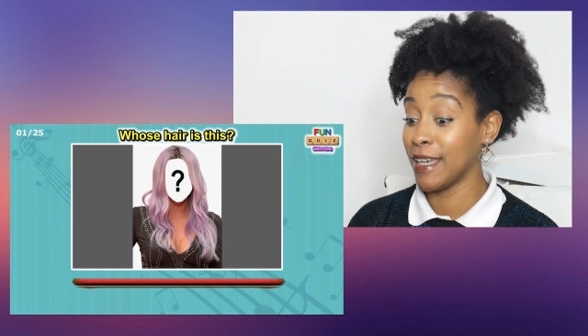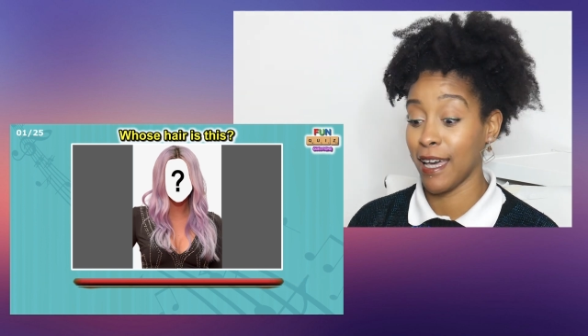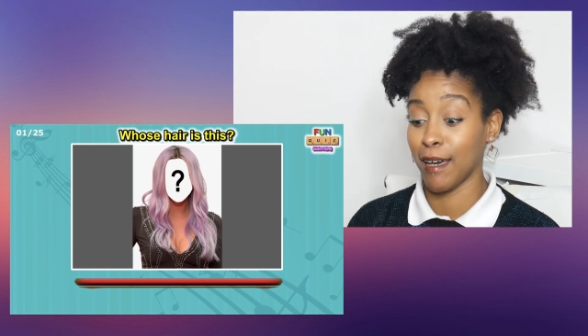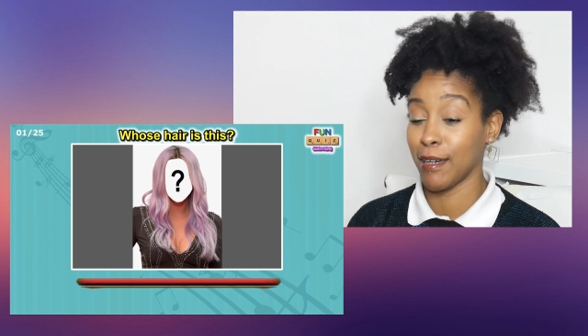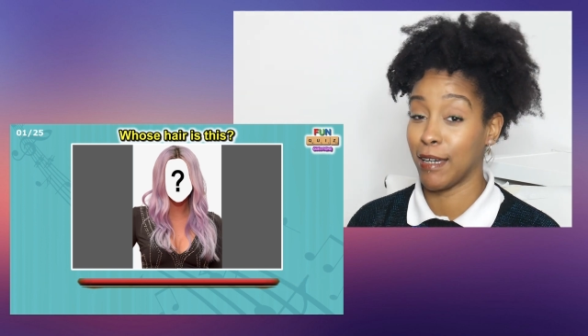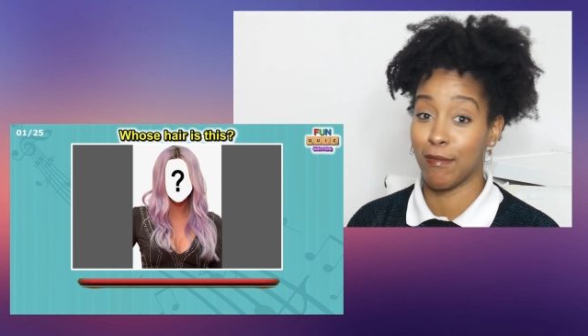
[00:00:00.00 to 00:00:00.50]

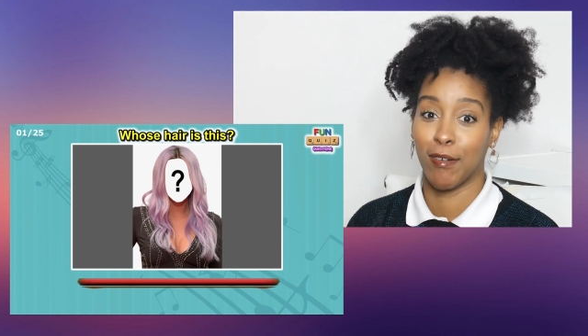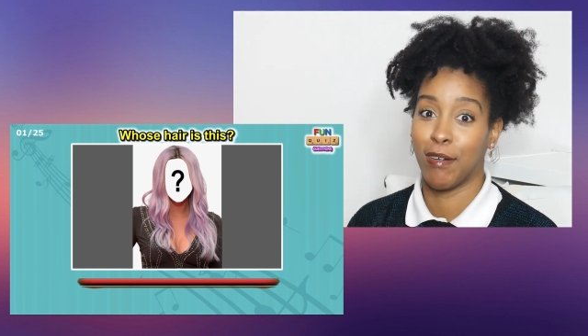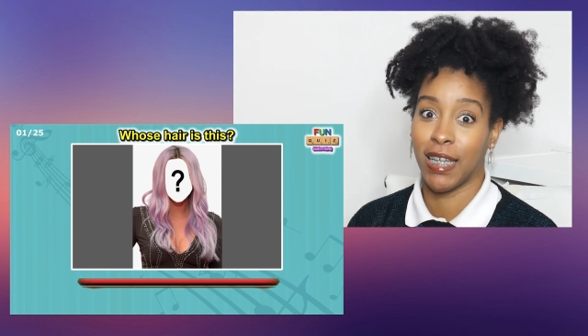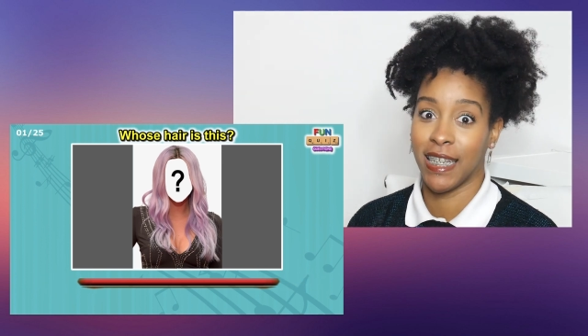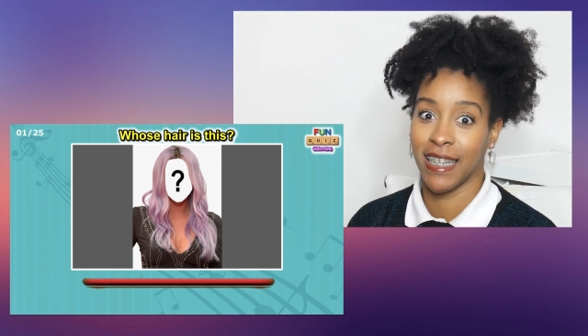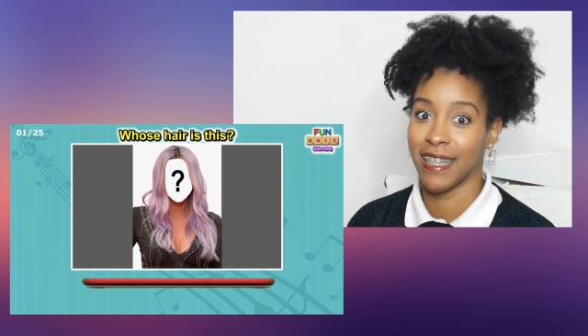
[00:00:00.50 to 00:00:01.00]
I have no
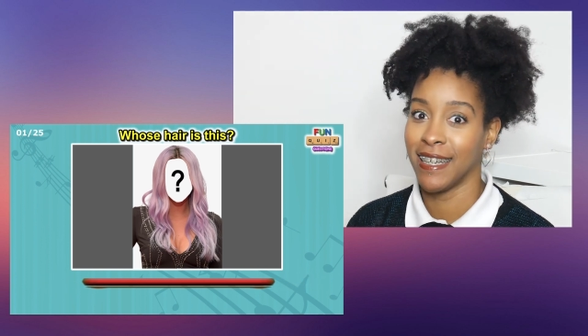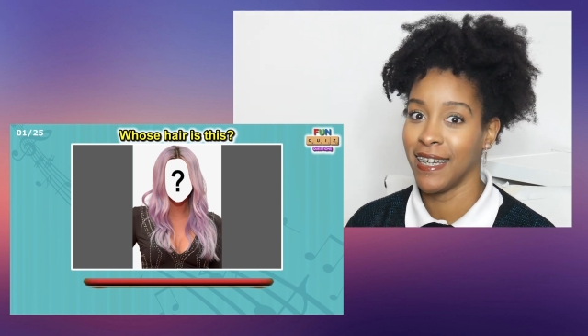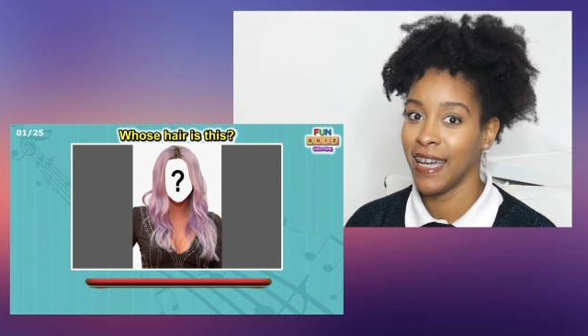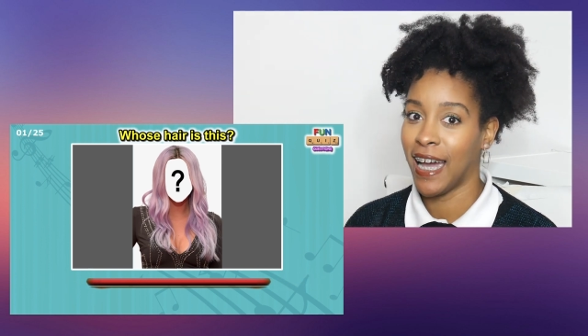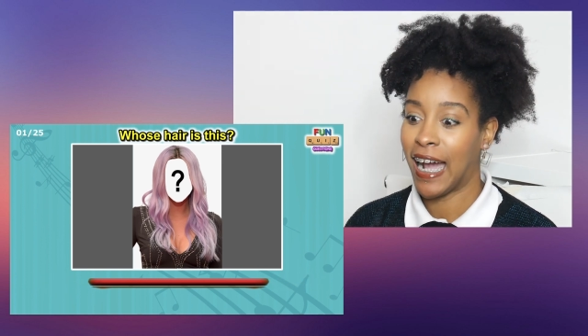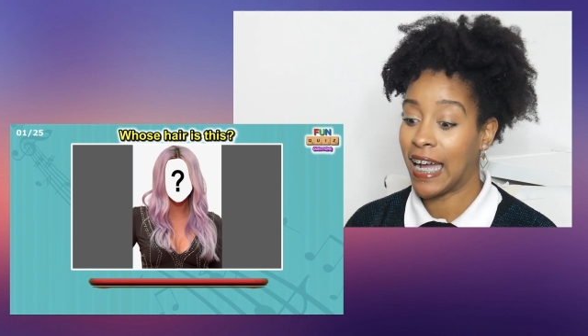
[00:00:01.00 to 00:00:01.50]
idea.
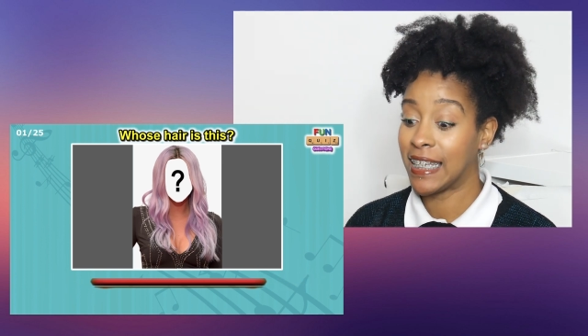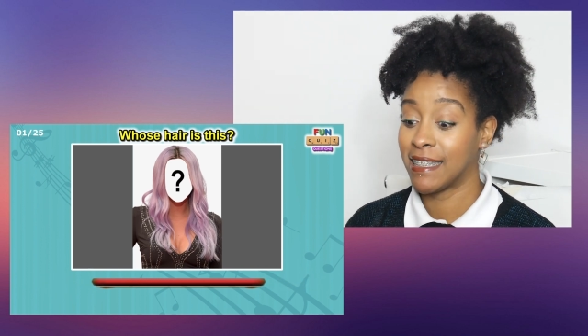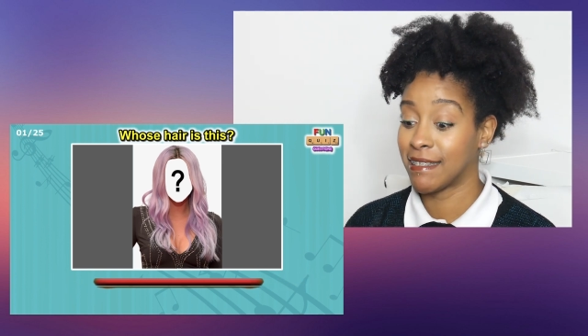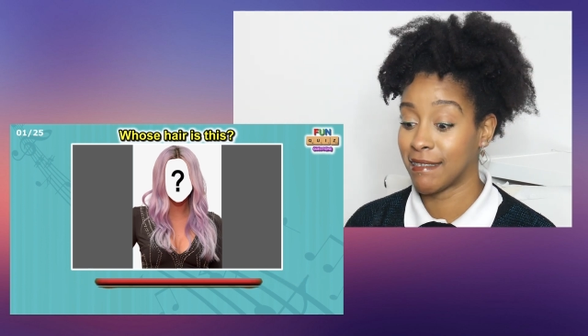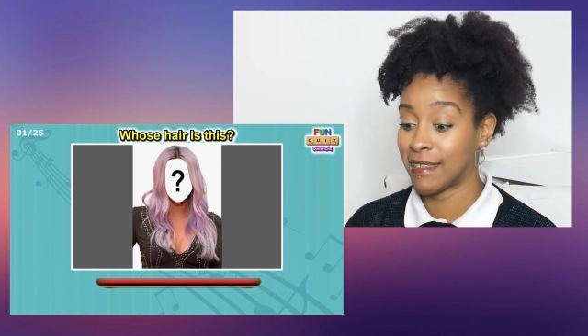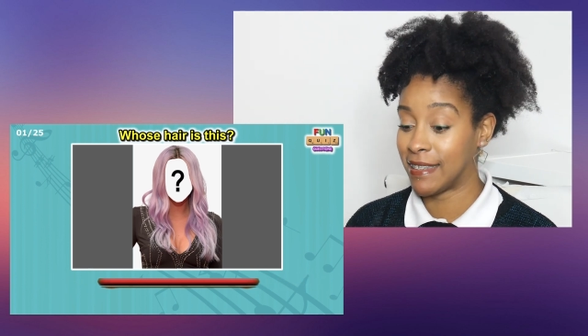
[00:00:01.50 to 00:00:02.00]
I
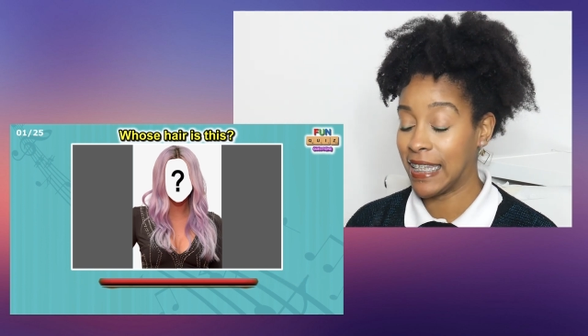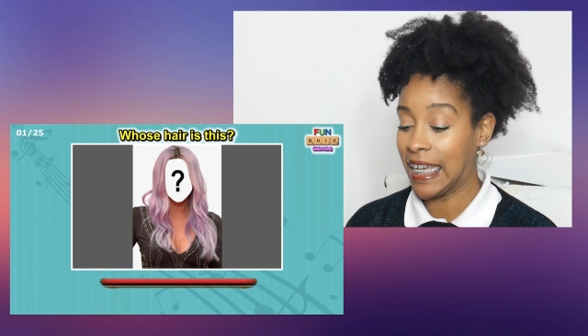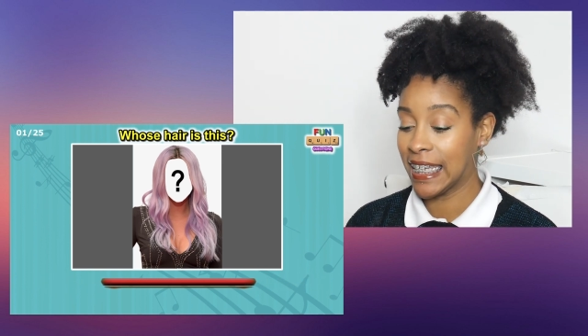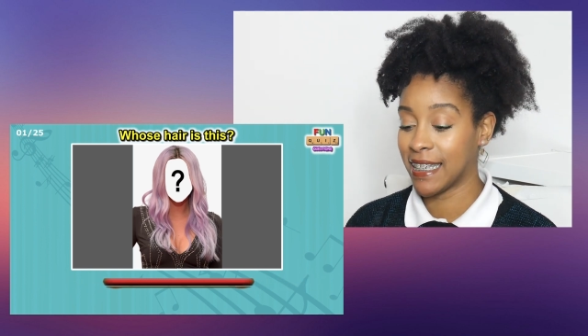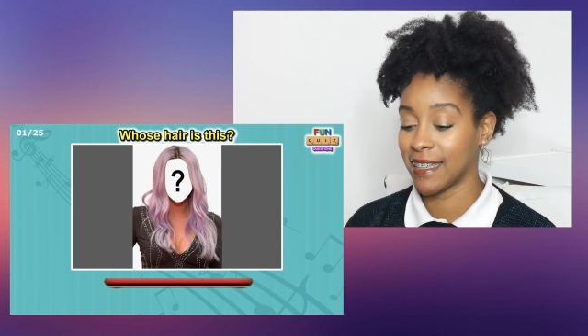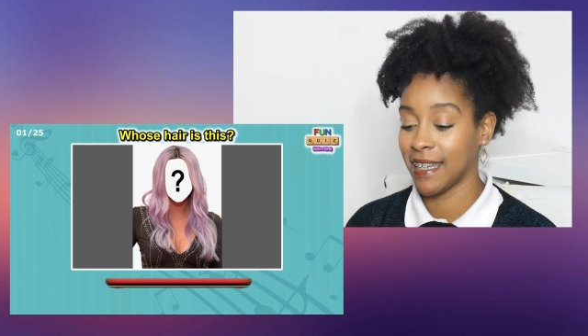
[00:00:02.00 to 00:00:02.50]

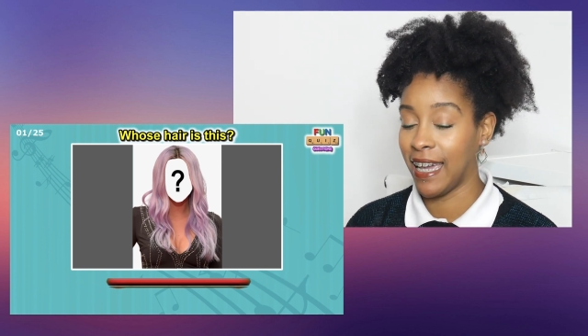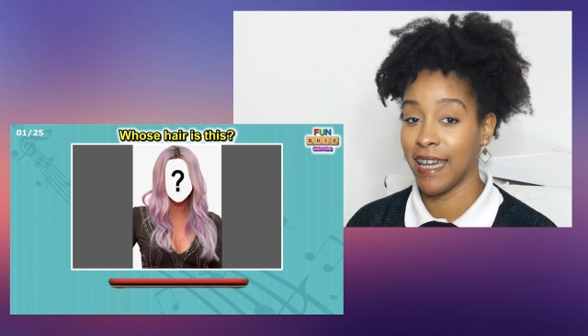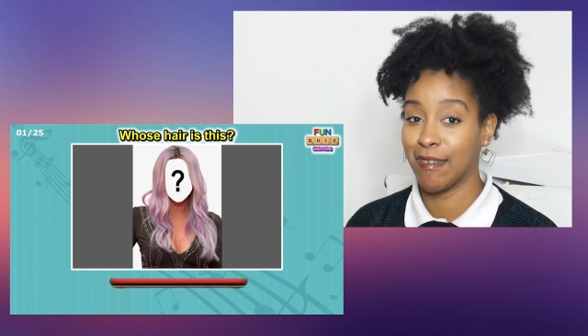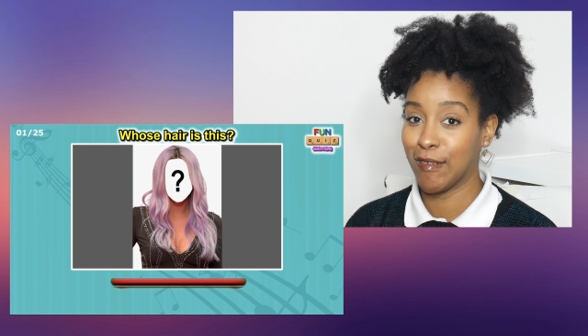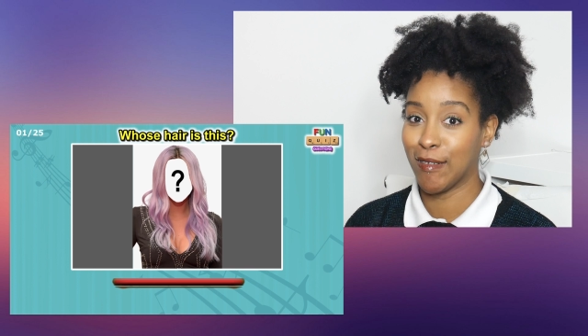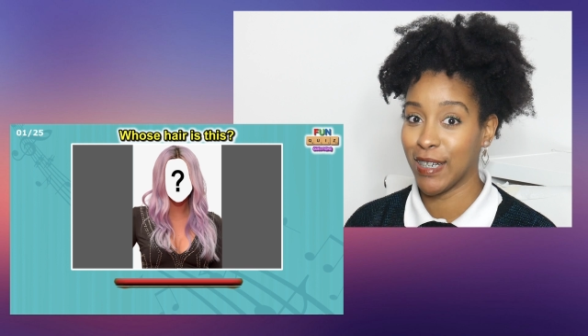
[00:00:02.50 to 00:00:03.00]
like, I
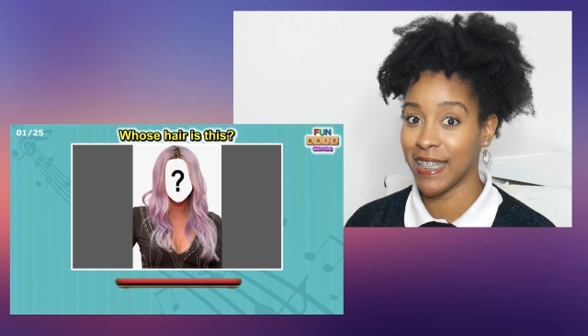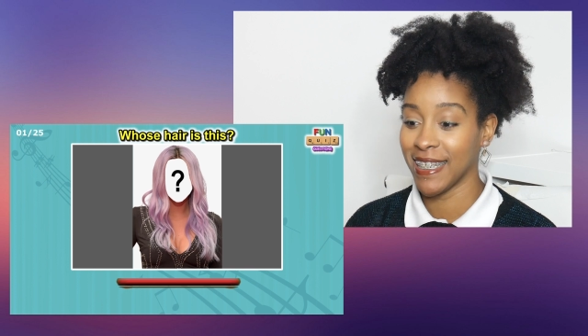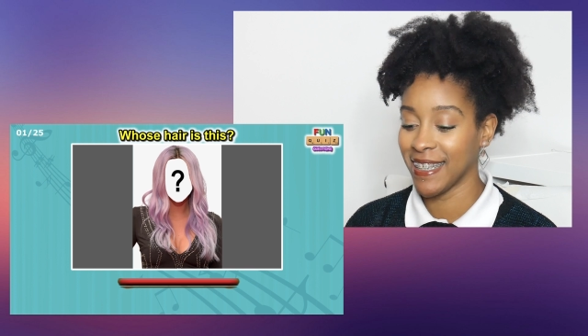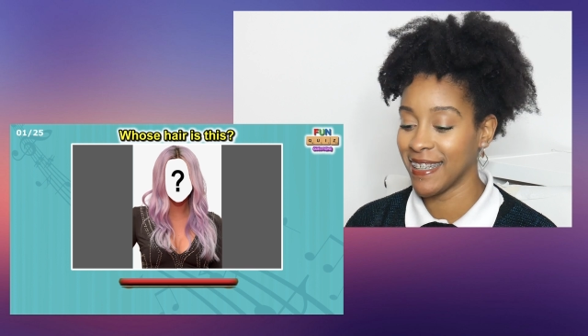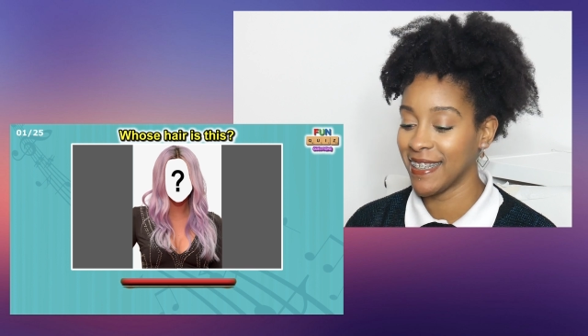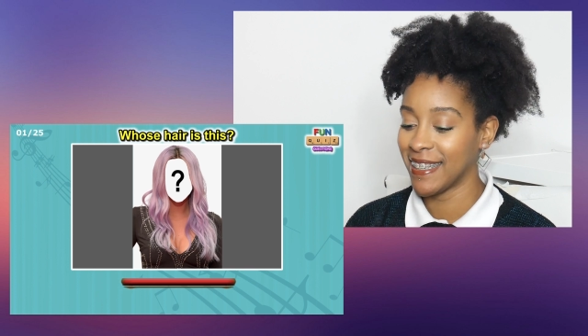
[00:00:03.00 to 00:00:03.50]
have no
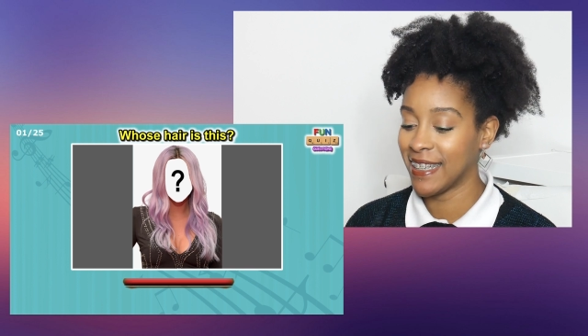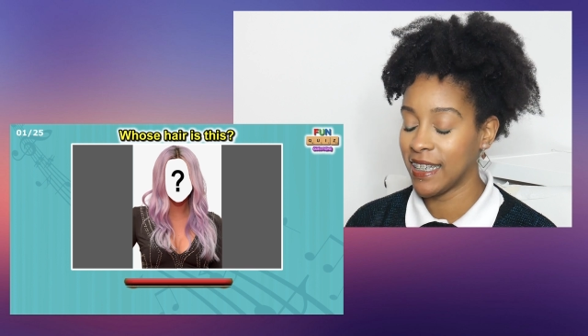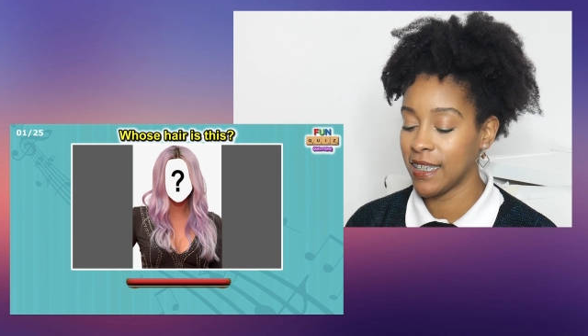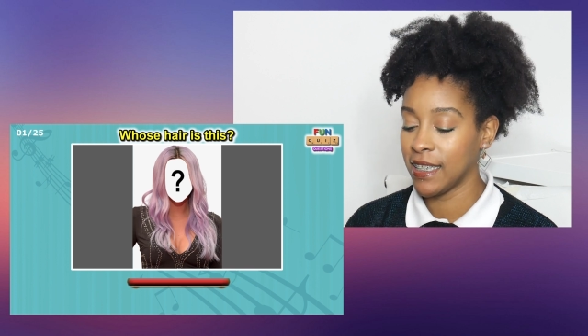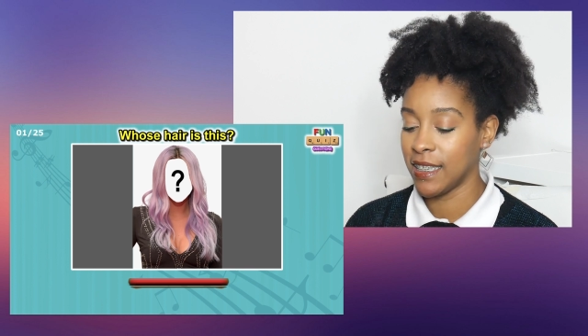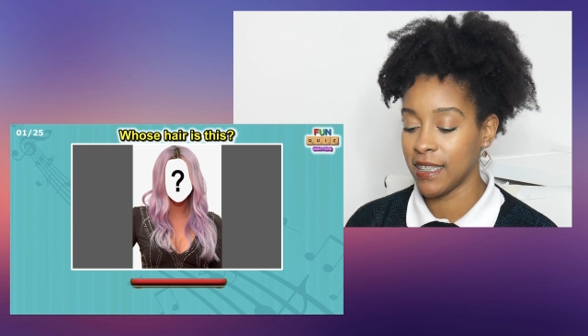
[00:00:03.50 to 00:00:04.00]
idea.
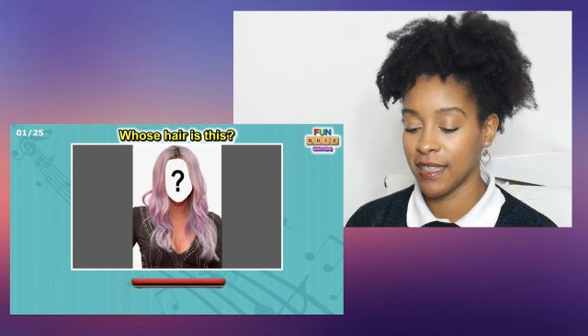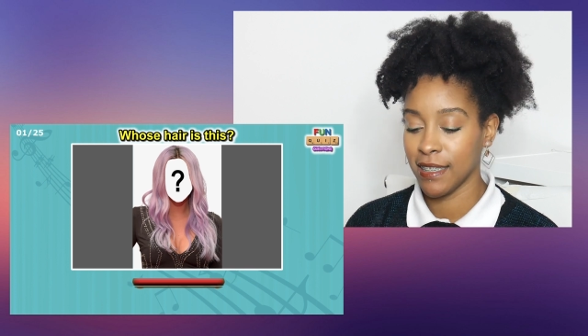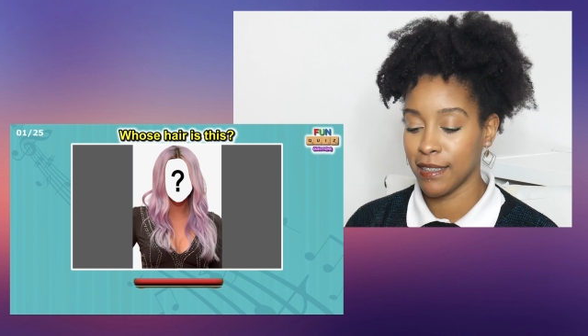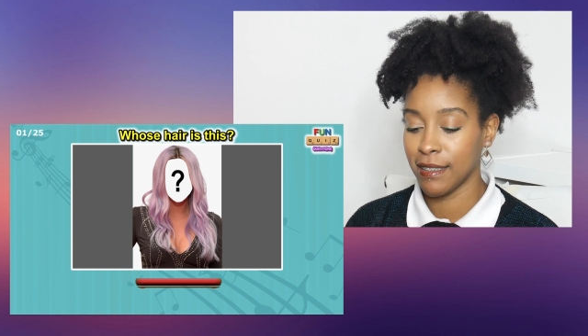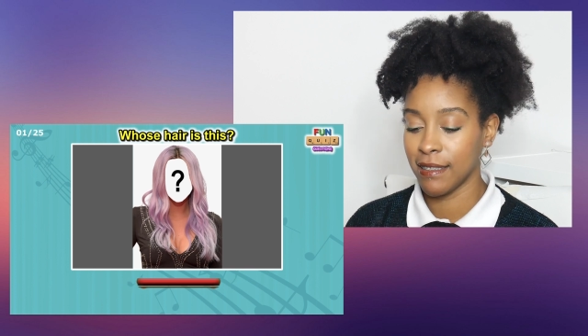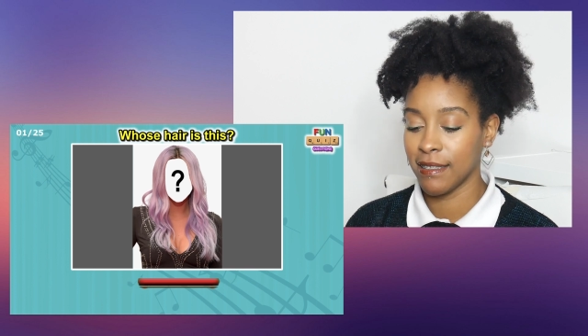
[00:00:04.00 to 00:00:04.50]
Is it?